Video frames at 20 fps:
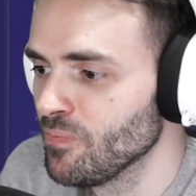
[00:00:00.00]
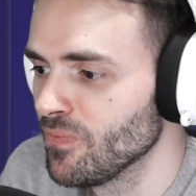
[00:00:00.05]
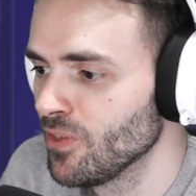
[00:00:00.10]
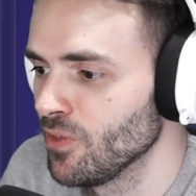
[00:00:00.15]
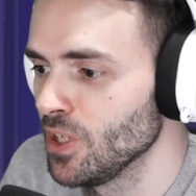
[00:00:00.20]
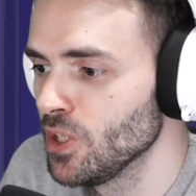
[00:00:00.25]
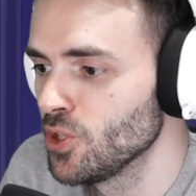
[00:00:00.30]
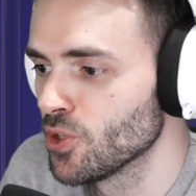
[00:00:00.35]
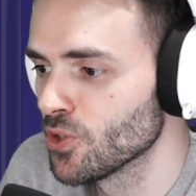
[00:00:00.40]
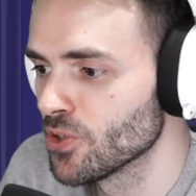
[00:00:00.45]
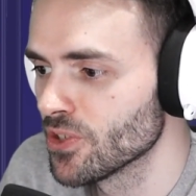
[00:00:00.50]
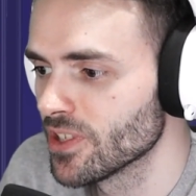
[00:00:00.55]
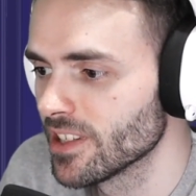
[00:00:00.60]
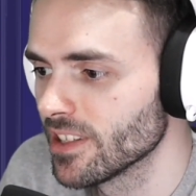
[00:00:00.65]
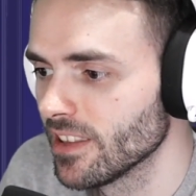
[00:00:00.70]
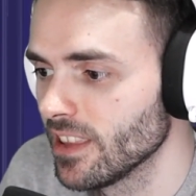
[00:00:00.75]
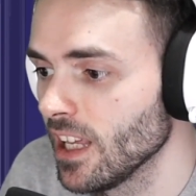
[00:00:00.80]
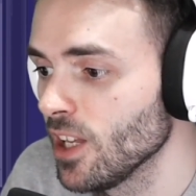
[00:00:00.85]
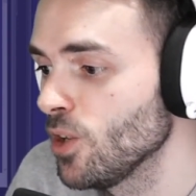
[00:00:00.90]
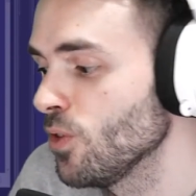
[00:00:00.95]
features.
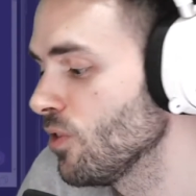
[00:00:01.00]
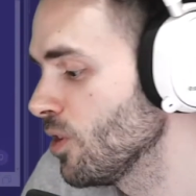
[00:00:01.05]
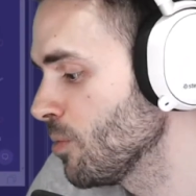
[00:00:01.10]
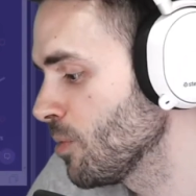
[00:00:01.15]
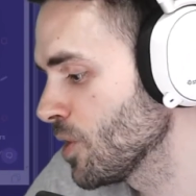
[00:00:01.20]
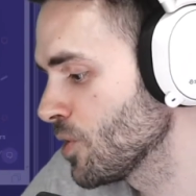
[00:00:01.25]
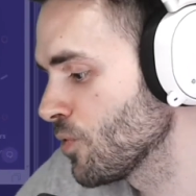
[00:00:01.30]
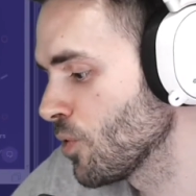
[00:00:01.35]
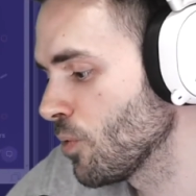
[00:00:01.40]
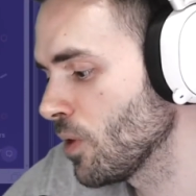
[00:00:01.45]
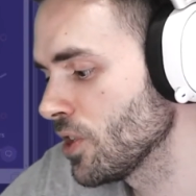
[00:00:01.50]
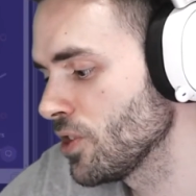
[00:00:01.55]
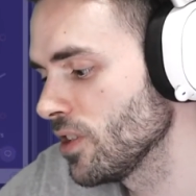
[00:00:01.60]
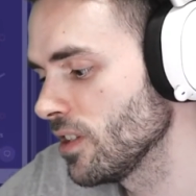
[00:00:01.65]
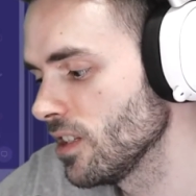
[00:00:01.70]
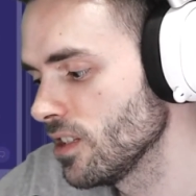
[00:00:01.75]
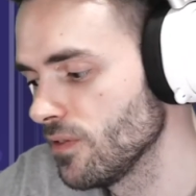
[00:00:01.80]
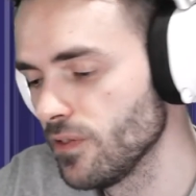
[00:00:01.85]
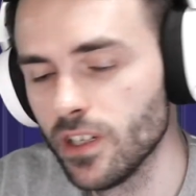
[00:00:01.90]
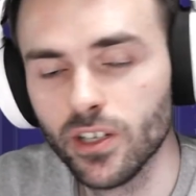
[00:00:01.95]
Thank you very much for watching
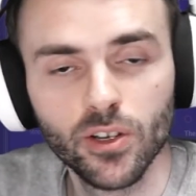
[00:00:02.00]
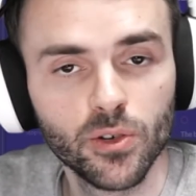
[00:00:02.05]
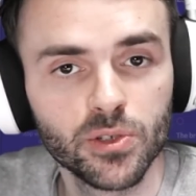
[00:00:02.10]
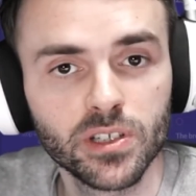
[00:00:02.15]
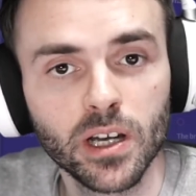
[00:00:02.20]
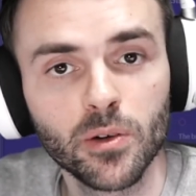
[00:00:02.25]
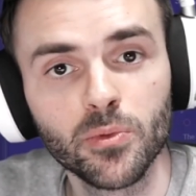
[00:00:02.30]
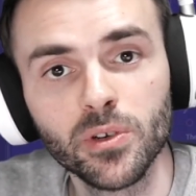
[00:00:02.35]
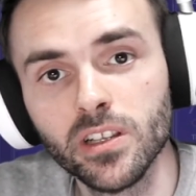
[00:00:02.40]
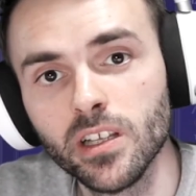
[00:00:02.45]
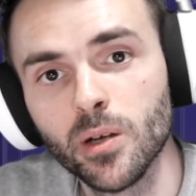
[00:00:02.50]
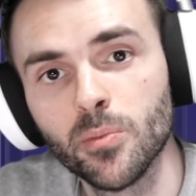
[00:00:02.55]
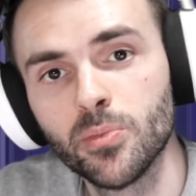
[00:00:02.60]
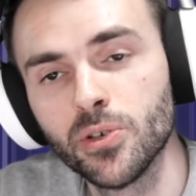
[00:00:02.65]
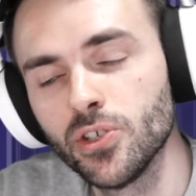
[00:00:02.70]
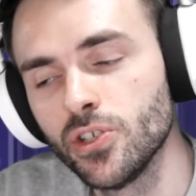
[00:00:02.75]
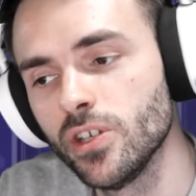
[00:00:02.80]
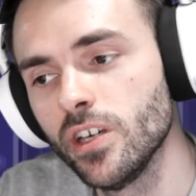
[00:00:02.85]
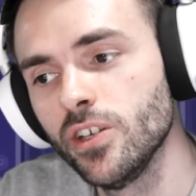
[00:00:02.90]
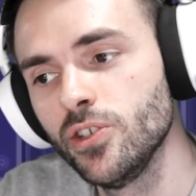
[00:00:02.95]
these videos. I really
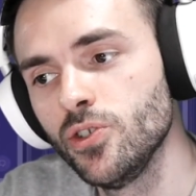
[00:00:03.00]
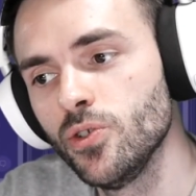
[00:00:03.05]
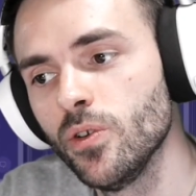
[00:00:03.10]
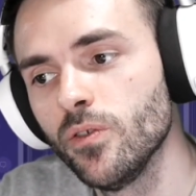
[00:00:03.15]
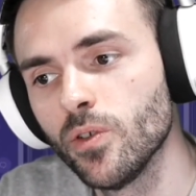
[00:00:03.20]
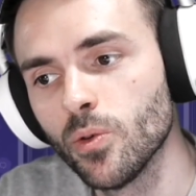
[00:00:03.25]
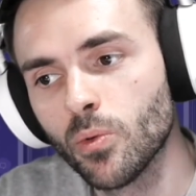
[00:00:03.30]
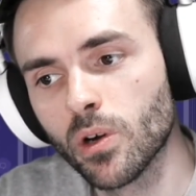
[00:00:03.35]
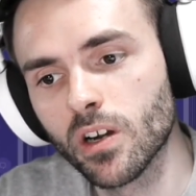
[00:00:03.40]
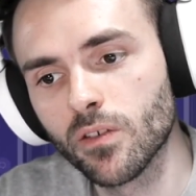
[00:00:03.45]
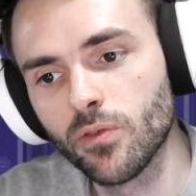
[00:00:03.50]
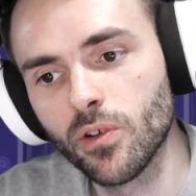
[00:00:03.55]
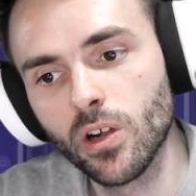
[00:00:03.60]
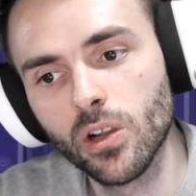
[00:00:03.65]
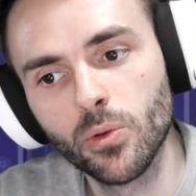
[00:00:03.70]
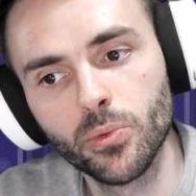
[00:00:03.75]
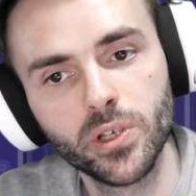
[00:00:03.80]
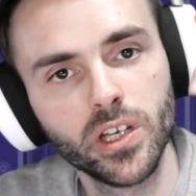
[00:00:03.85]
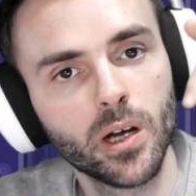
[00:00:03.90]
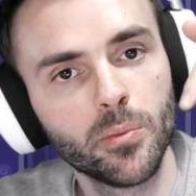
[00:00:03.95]
appreciate you. If you want to
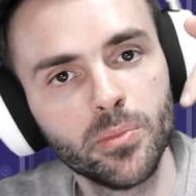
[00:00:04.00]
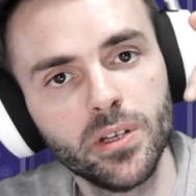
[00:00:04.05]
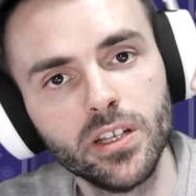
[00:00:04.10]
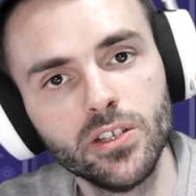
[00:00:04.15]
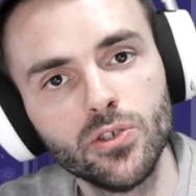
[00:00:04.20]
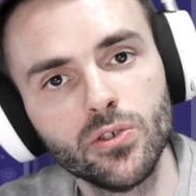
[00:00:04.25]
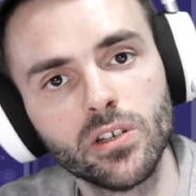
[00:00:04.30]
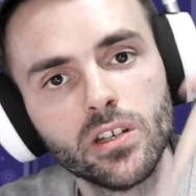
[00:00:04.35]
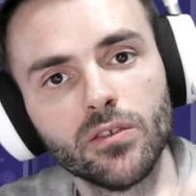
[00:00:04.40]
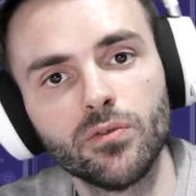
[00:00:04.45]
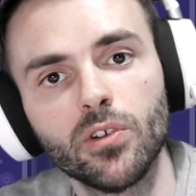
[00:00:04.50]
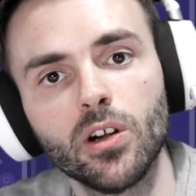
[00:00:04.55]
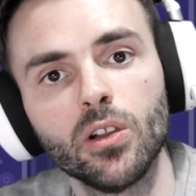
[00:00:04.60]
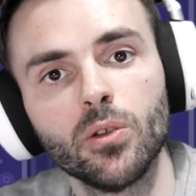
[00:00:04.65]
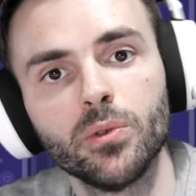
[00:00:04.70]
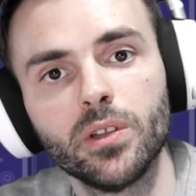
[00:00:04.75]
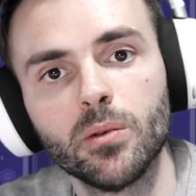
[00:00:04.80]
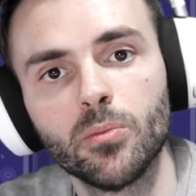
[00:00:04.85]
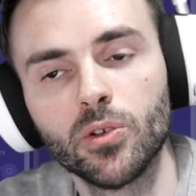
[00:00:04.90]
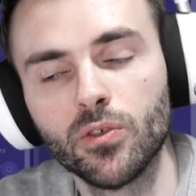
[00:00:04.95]
follow the updates, you can
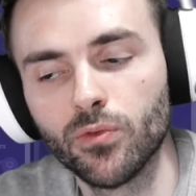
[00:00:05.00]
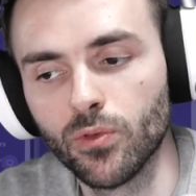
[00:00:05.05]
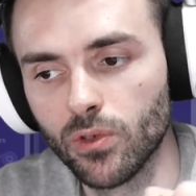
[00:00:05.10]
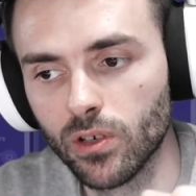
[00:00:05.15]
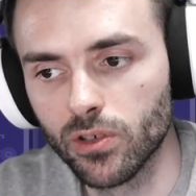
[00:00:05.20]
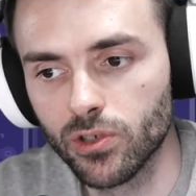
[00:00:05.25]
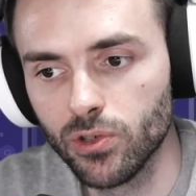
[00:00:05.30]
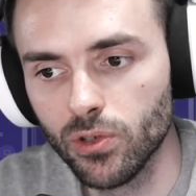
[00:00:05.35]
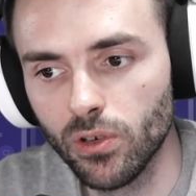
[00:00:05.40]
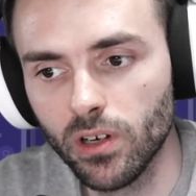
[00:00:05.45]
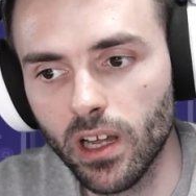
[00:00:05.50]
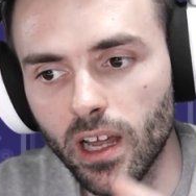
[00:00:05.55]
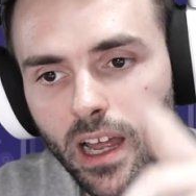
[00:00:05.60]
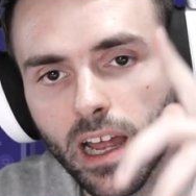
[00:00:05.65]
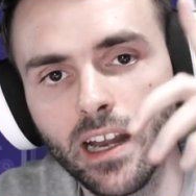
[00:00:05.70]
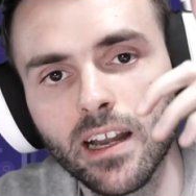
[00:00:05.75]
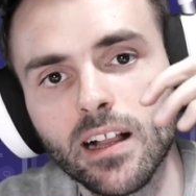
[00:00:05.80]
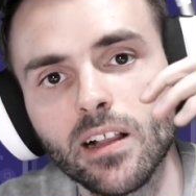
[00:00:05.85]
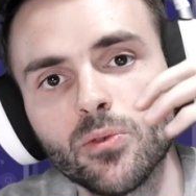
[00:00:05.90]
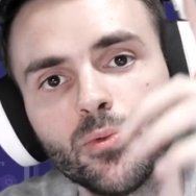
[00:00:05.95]
follow them on Fungazione,
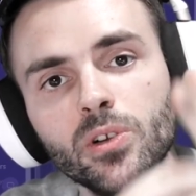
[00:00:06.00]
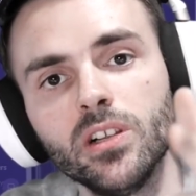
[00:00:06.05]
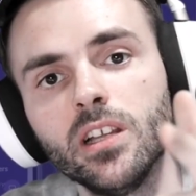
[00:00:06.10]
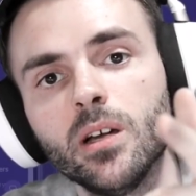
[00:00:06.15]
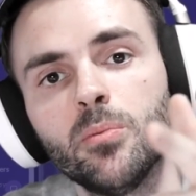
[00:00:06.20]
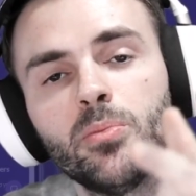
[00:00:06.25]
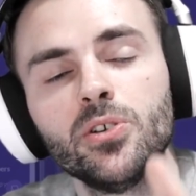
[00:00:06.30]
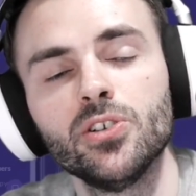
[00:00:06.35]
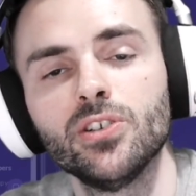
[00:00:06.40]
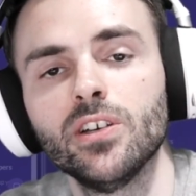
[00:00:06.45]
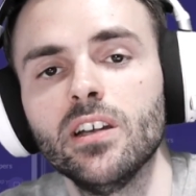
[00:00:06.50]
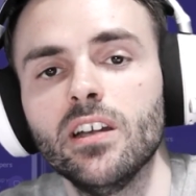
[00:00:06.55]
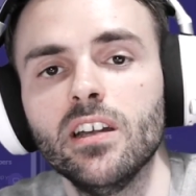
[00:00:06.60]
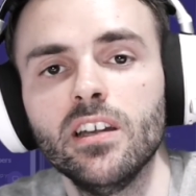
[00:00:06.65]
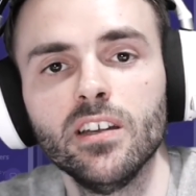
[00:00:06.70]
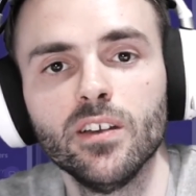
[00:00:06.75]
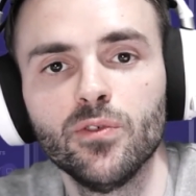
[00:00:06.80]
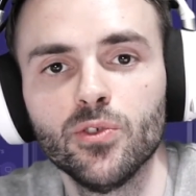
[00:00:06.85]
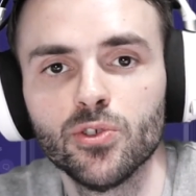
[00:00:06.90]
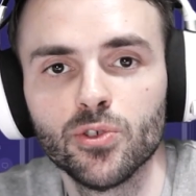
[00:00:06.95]
and I'll really appreciate it
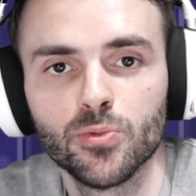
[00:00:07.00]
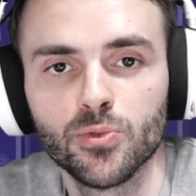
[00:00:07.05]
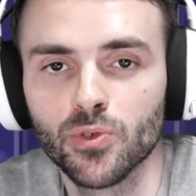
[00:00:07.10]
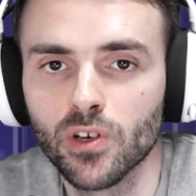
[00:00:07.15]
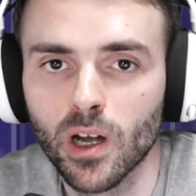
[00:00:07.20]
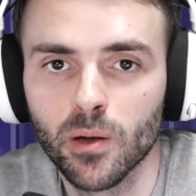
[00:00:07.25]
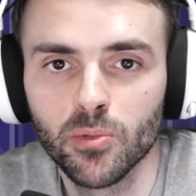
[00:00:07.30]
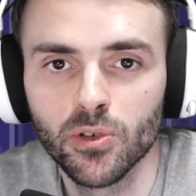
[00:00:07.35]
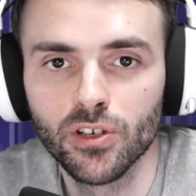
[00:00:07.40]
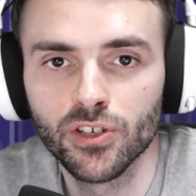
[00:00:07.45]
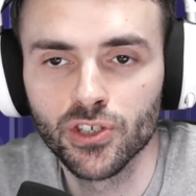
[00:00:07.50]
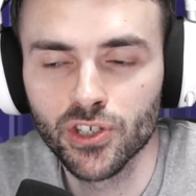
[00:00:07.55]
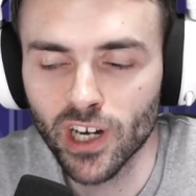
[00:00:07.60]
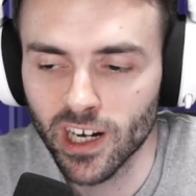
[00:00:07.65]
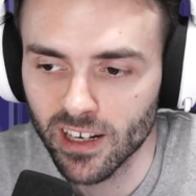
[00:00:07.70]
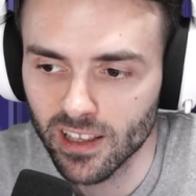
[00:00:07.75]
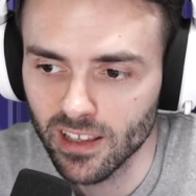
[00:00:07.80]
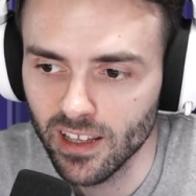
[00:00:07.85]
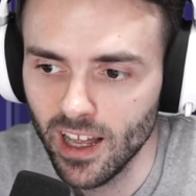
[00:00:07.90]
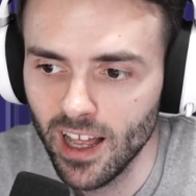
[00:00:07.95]
if you subscribe to the
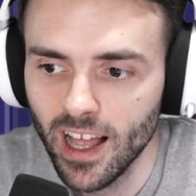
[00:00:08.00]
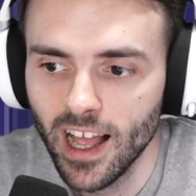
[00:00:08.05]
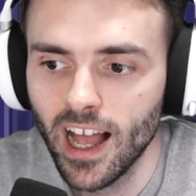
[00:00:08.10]
channel.